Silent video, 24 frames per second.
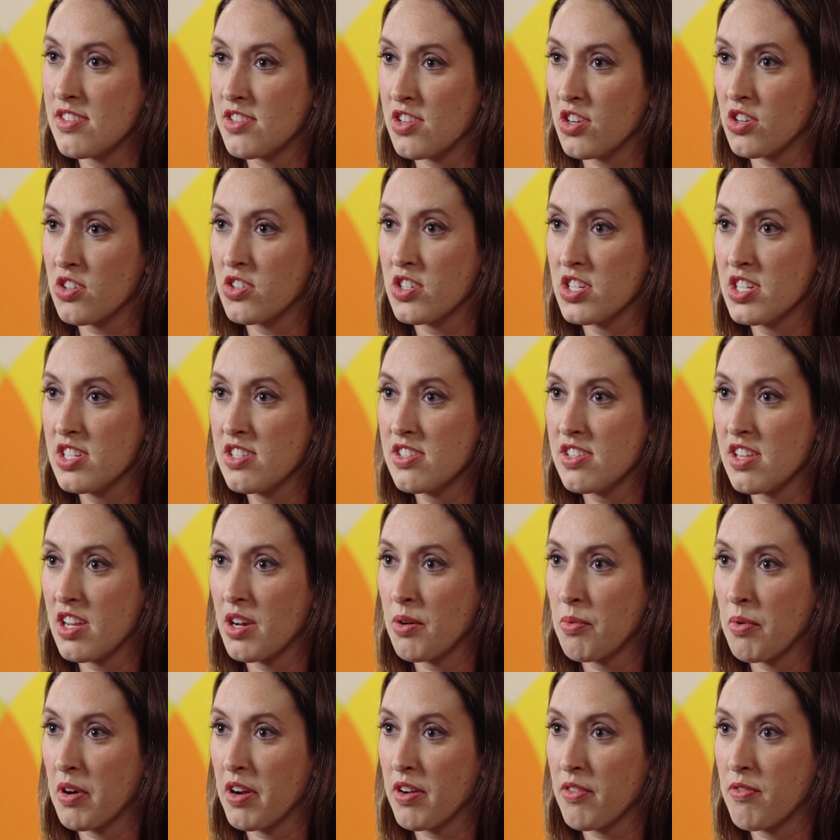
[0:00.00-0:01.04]
surgeons
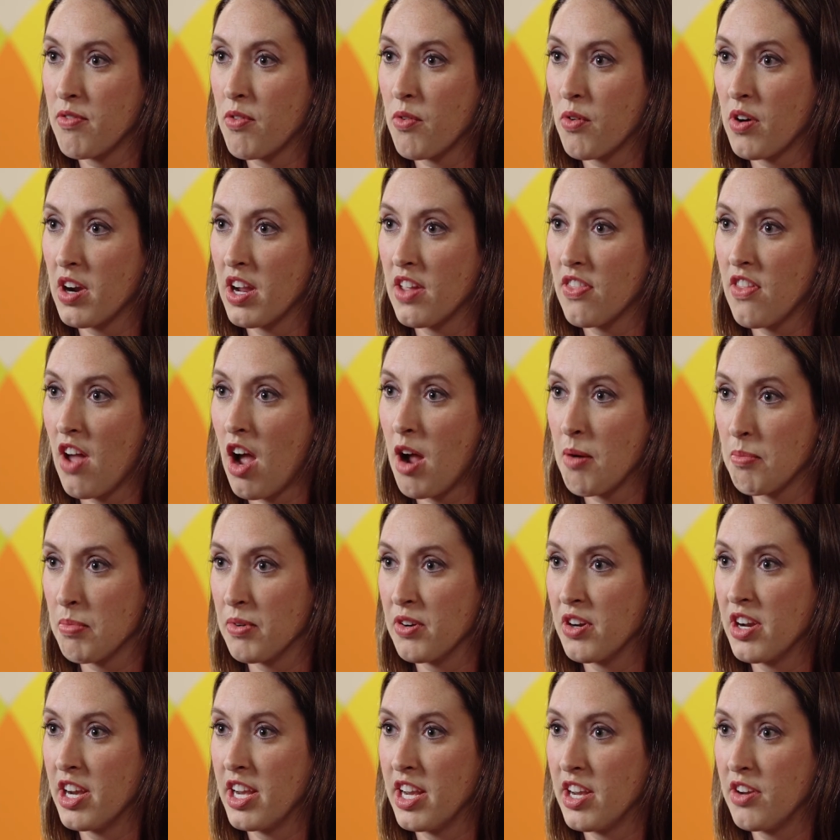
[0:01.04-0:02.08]
that I work for in the
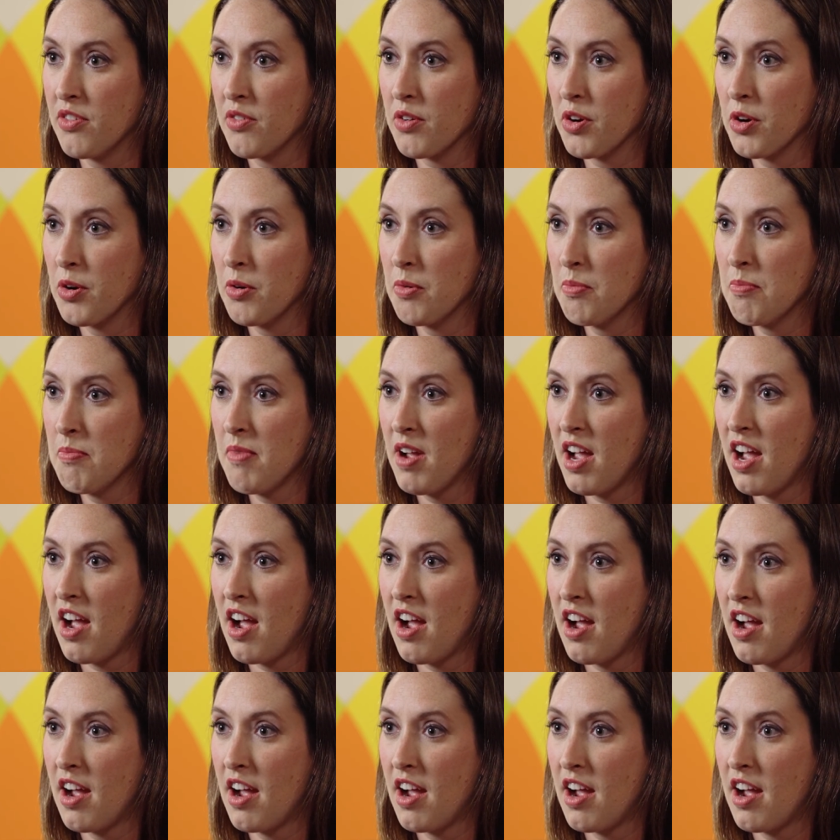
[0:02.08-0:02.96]
operating room,